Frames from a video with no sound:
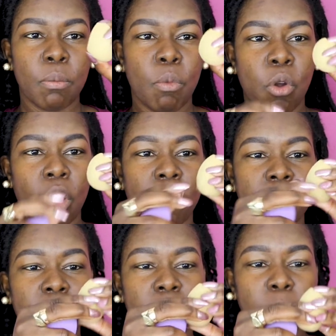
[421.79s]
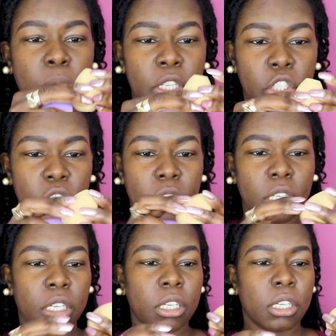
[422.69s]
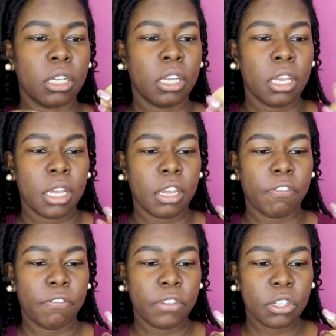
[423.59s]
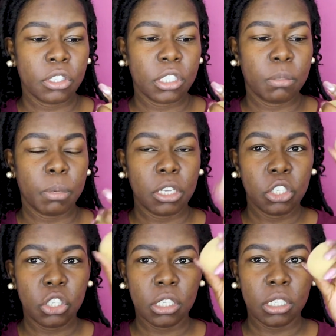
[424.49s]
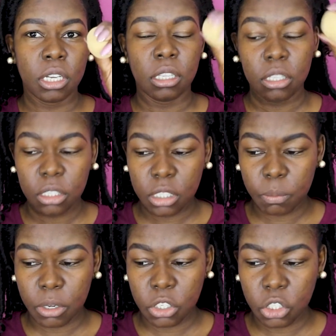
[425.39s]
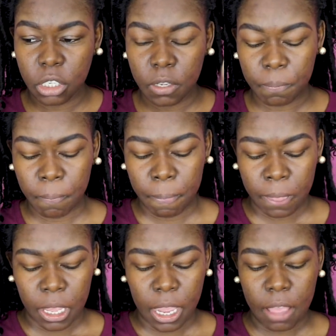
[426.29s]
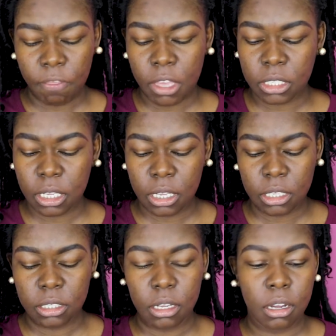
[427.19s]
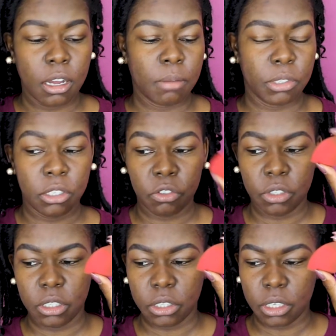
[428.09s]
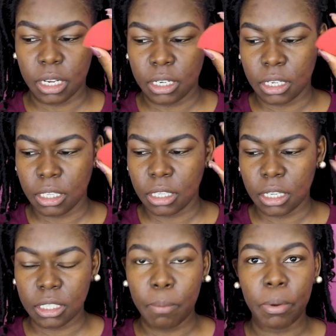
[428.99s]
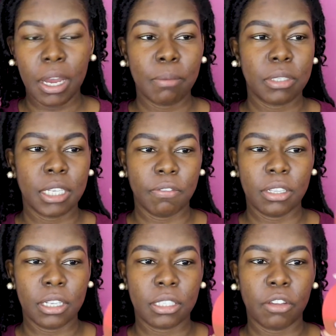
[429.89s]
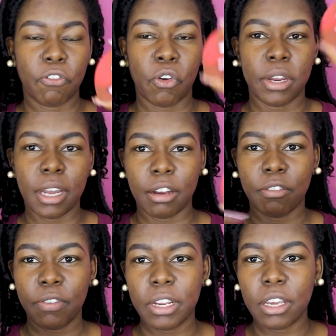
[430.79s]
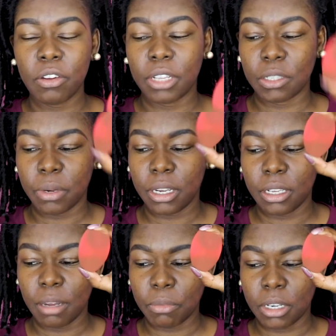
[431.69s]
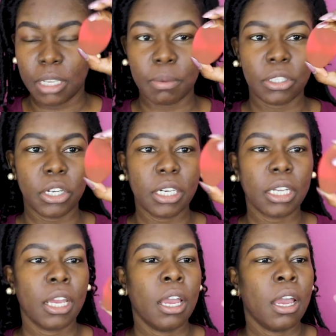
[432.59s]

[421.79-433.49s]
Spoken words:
more of a spongy look. It feels spongy, it looks spongy. And this is really dirty. I need to clean this, but I'm saving this for another video. That's why I'm gonna keep it dirty.